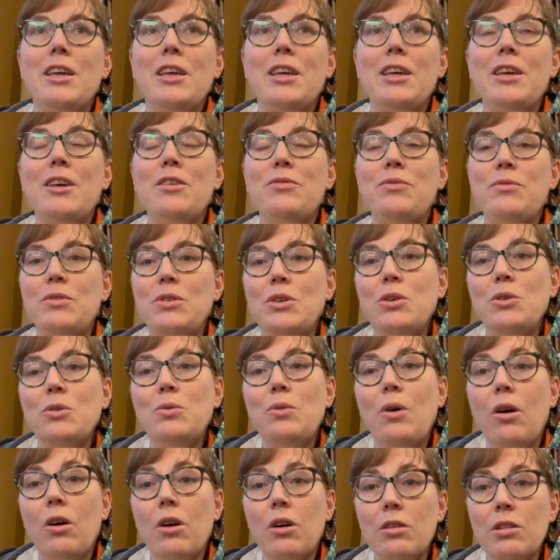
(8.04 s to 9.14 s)
If you
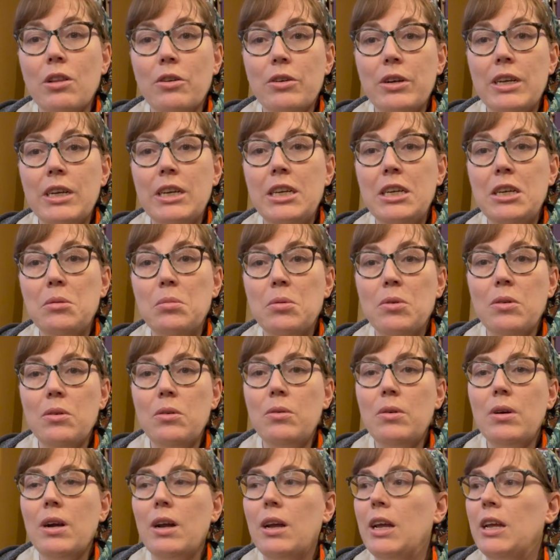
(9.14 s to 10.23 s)
are learning
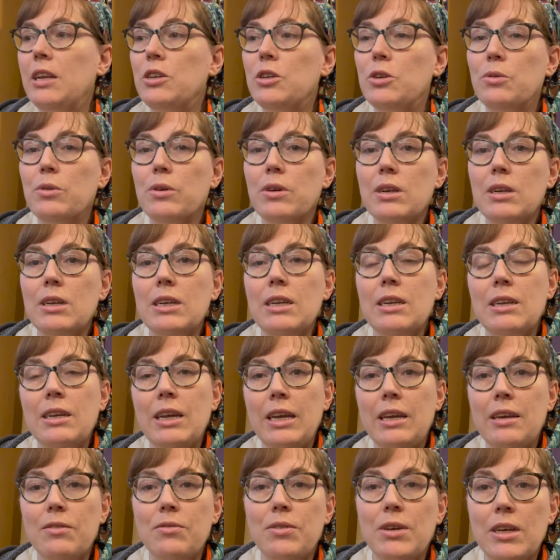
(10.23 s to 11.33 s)
Hebrew and you are a
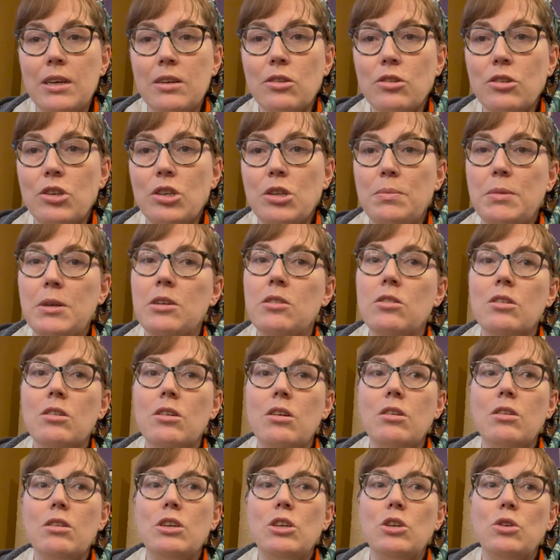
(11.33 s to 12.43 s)
native English speaker,
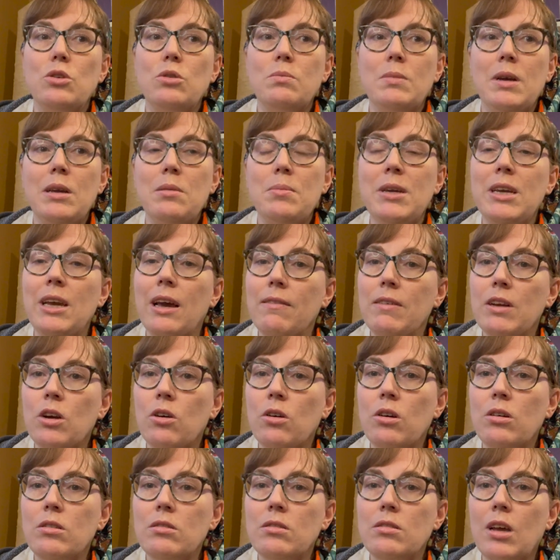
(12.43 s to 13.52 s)
you may be having a
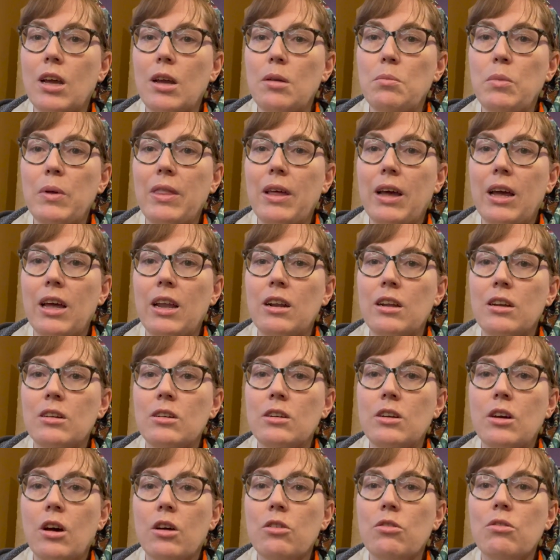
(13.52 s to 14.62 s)
hard time with that
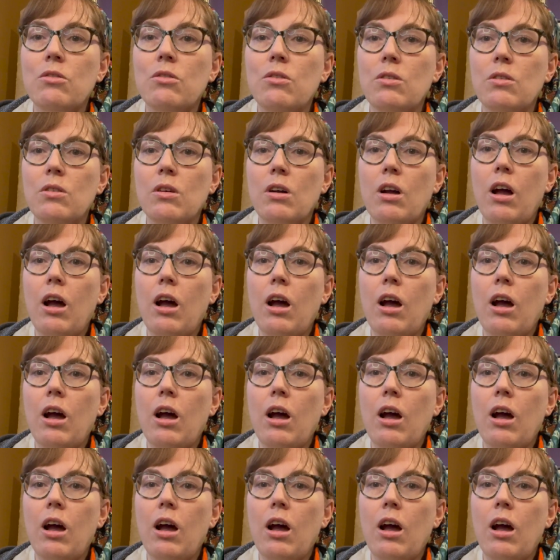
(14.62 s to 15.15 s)
guttural,